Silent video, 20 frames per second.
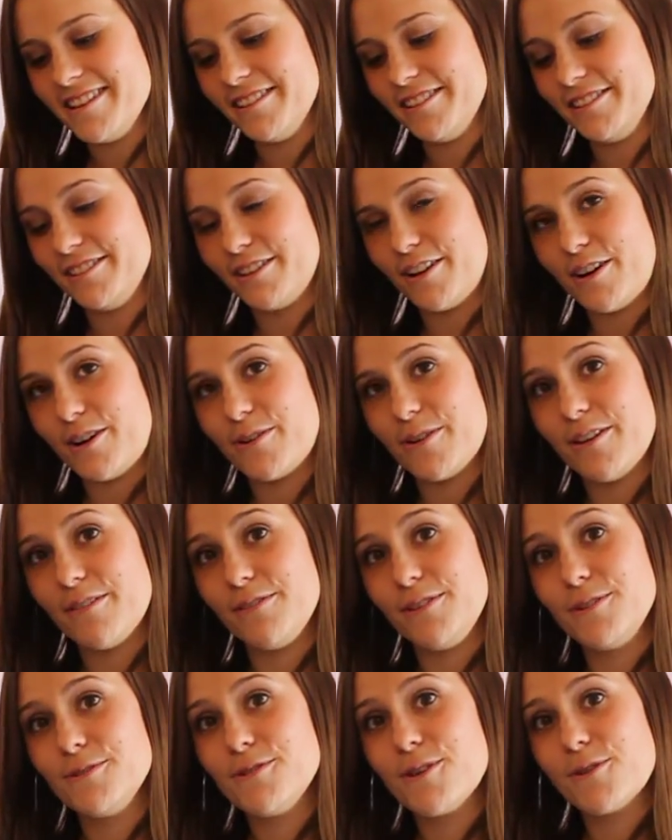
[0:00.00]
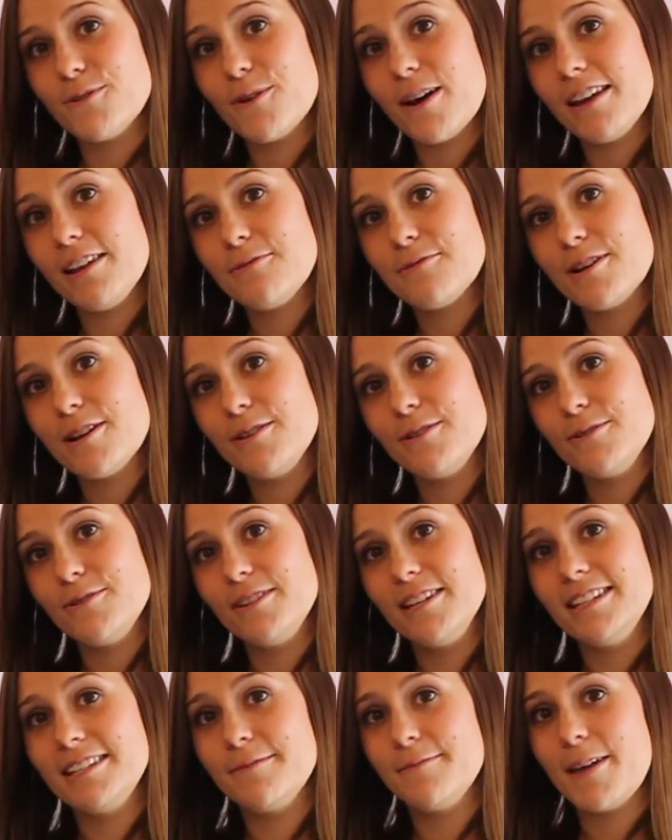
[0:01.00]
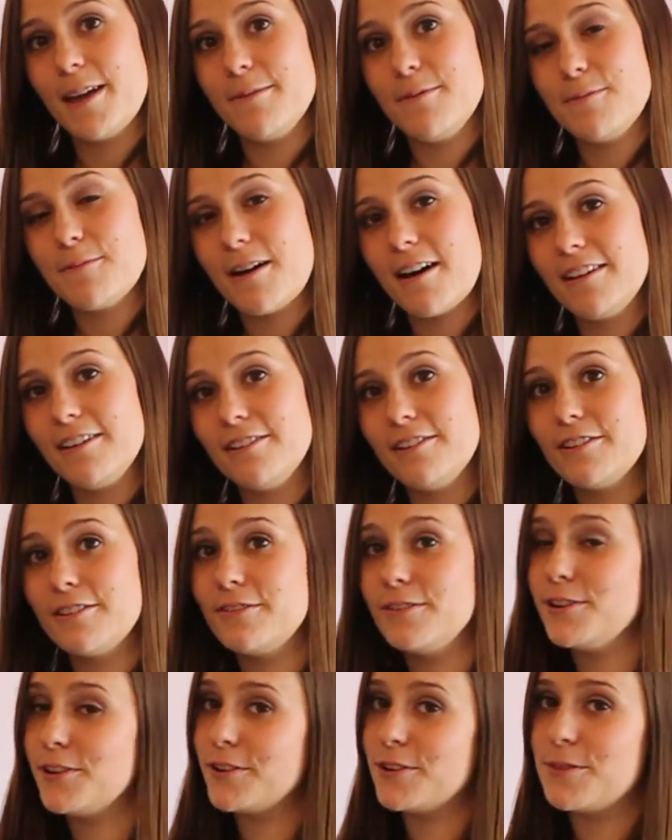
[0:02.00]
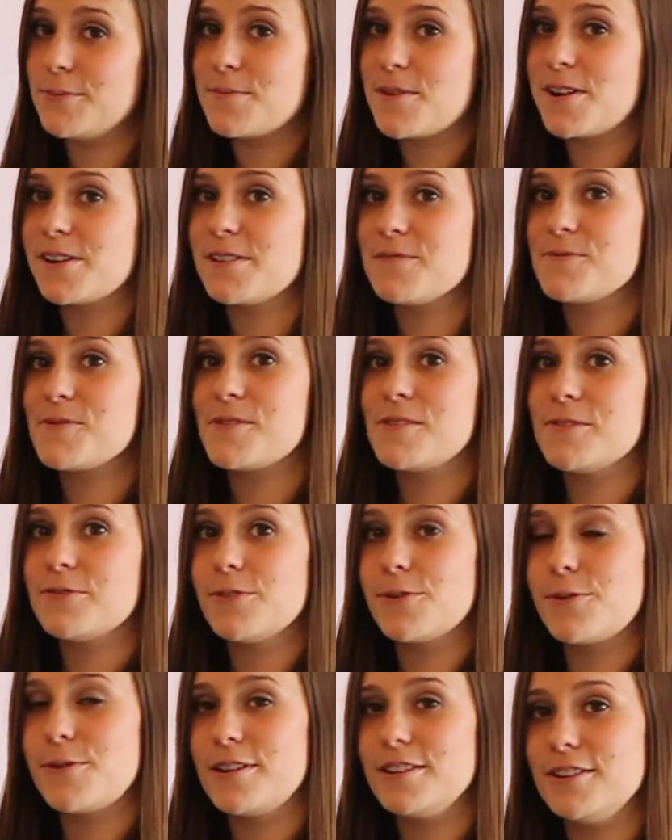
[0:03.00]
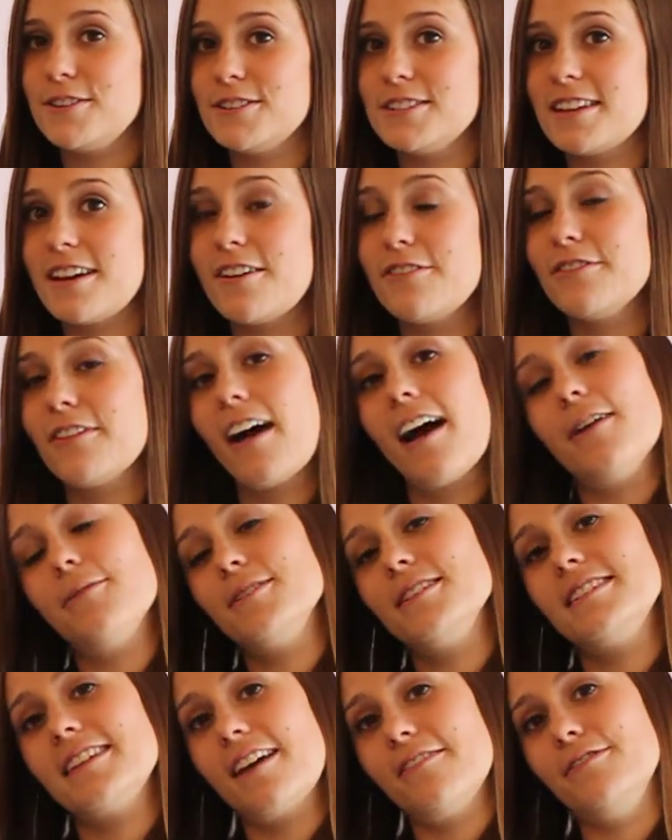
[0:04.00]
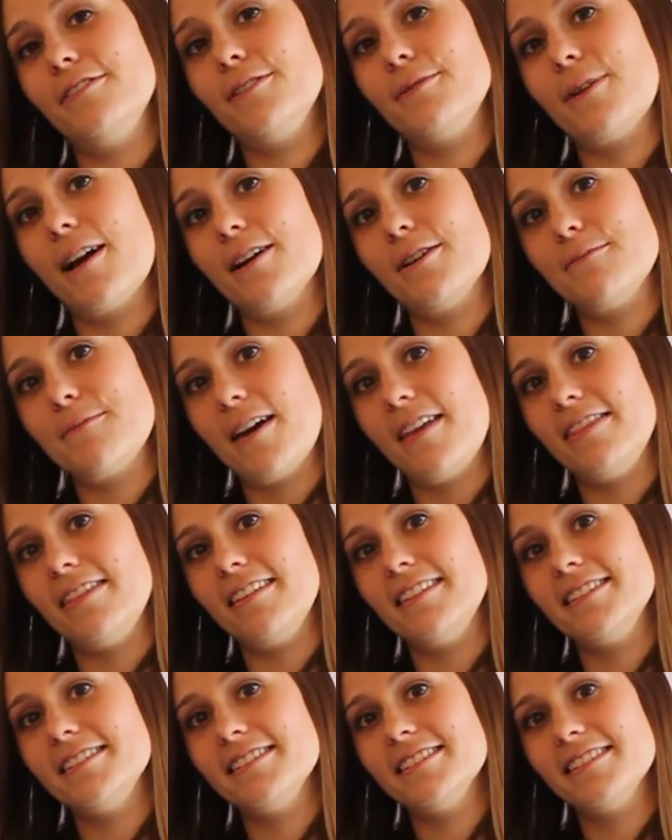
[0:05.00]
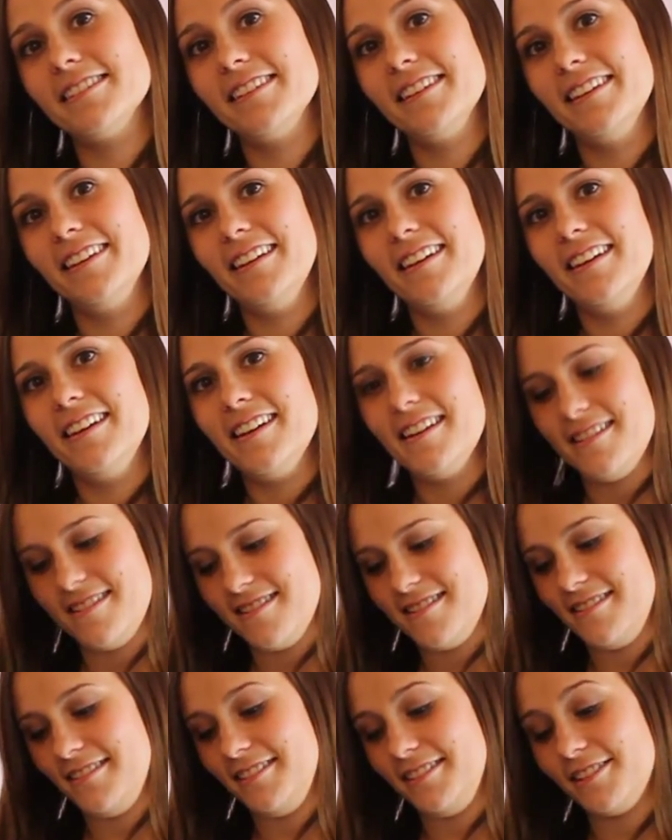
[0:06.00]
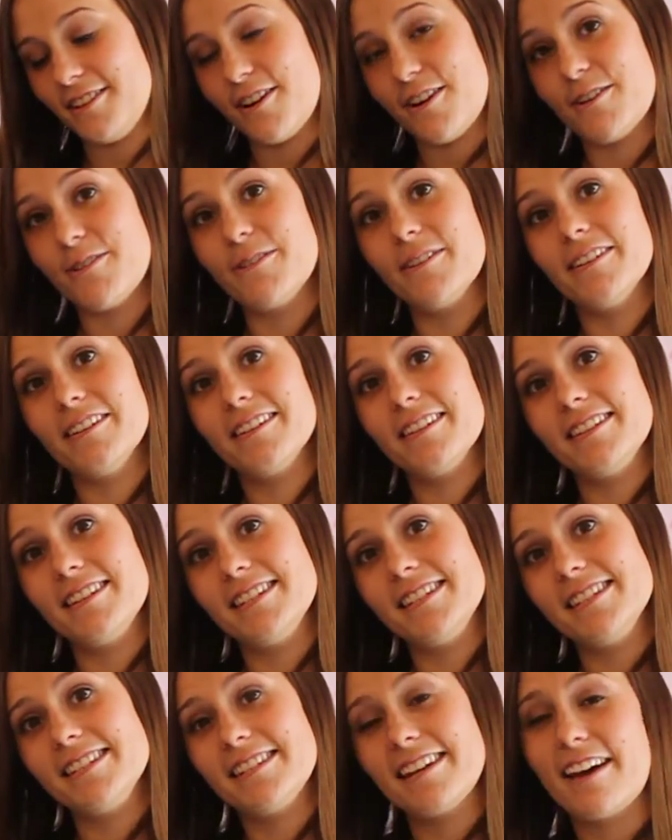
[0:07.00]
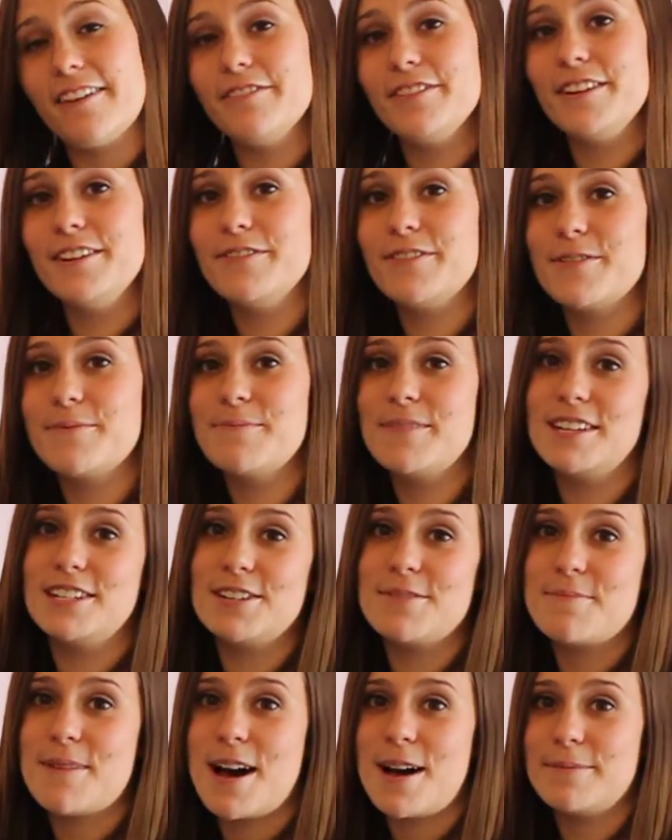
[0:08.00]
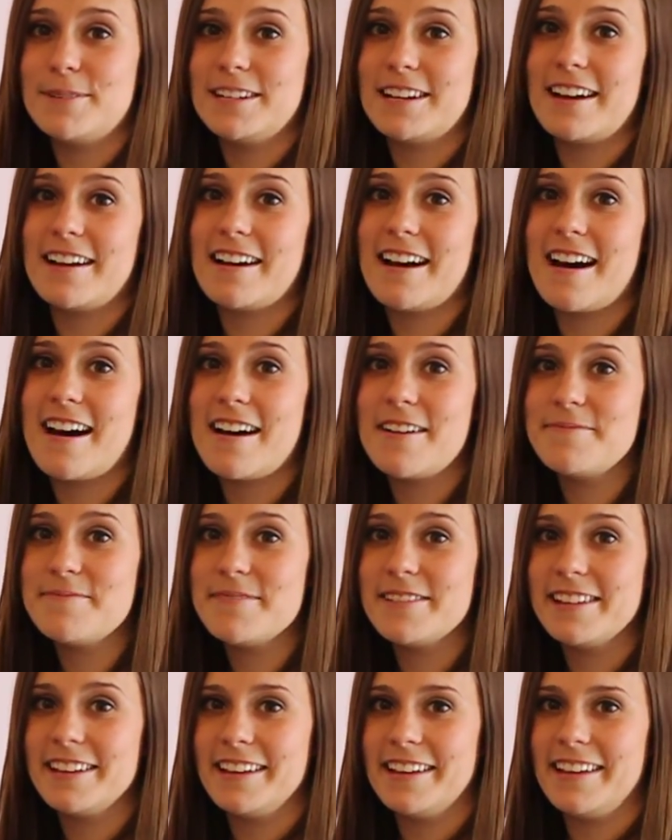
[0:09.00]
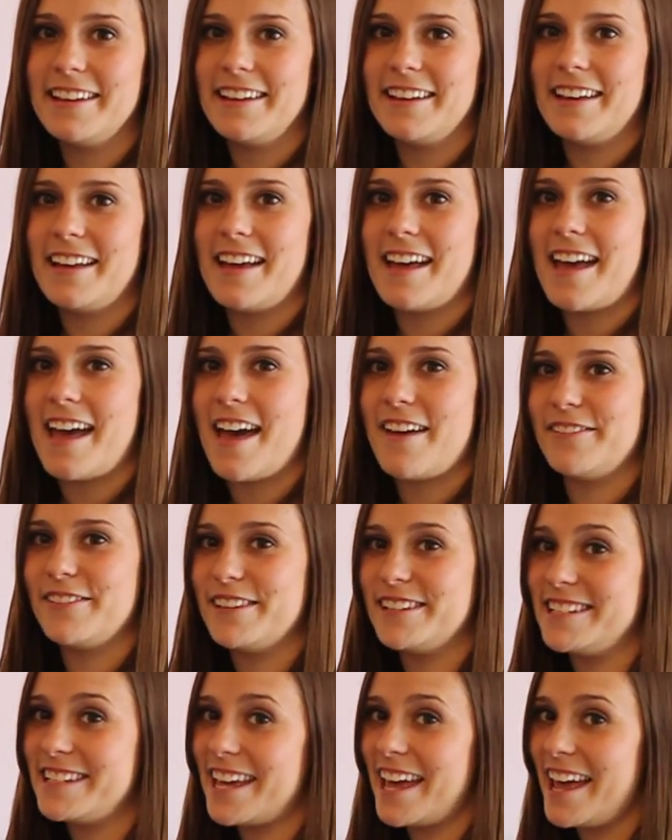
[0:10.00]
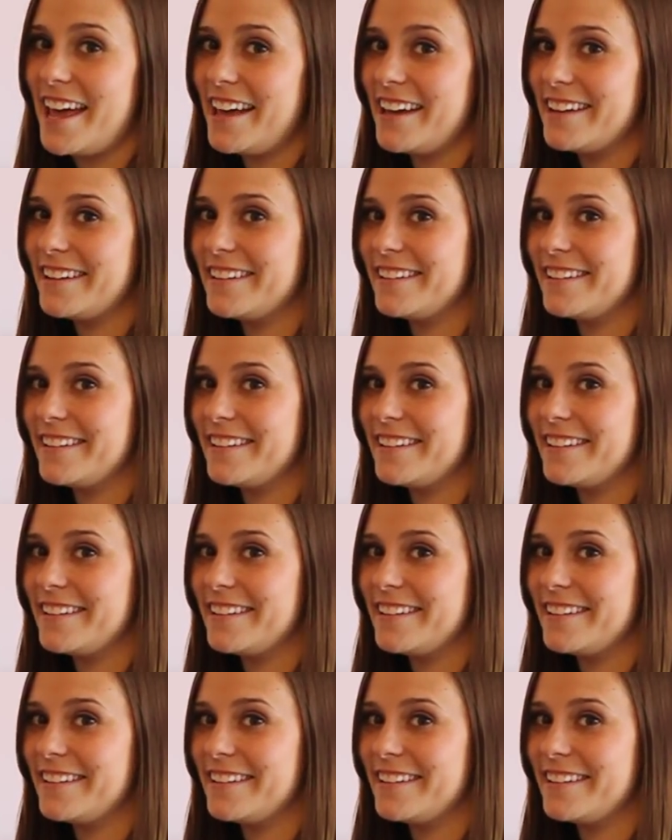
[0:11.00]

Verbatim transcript: So if you know anyone who needs a baby monitor, if you're in the market for one yourself, I would definitely recommend this. So this is Stephanie from Midgetmomma.com. Have a good day.